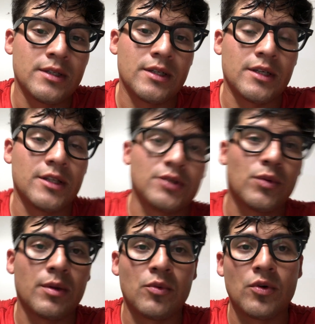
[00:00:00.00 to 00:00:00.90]
and you
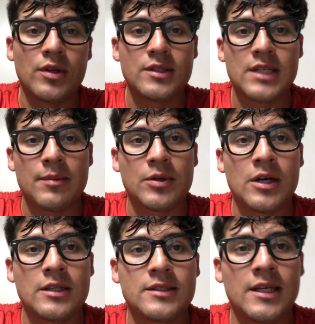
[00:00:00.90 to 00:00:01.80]
want more of this type of
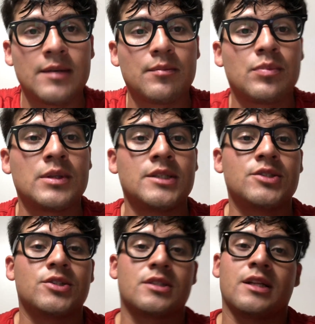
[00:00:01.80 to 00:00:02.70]
content, please
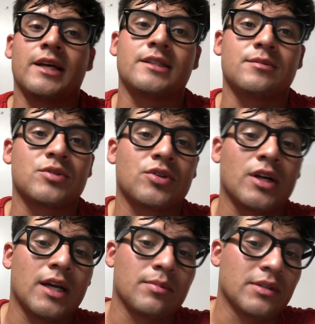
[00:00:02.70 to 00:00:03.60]
just like,
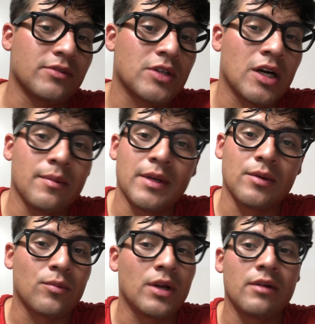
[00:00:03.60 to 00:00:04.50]
subscribe, leave a
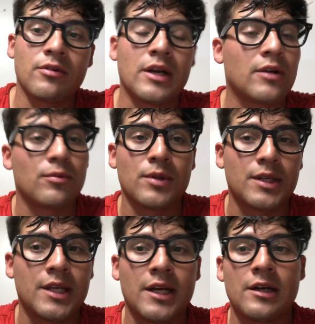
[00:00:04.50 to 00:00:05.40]
comment, whatever. I don't really
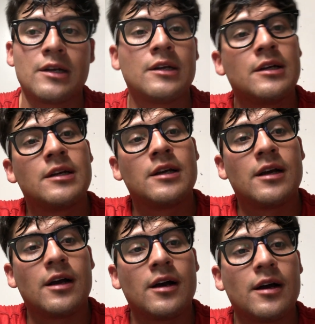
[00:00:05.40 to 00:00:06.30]
care.
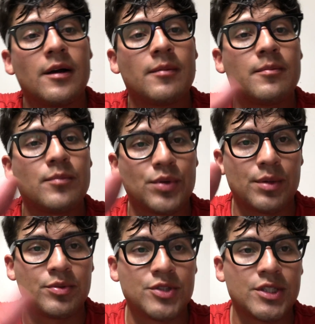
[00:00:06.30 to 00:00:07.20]
But I
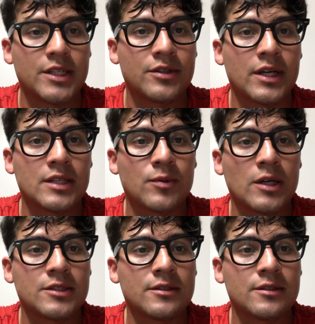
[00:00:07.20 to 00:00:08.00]
appreciate you guys watching.